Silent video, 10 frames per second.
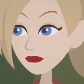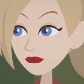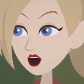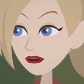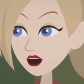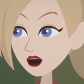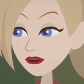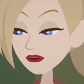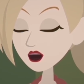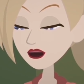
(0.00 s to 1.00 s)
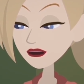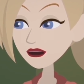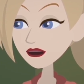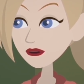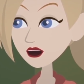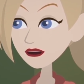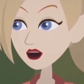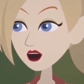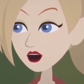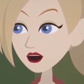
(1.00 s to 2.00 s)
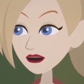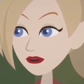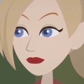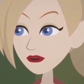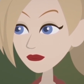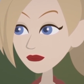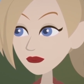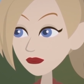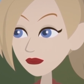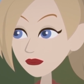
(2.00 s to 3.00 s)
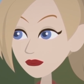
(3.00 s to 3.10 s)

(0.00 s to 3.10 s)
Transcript: The aftermath is even worse."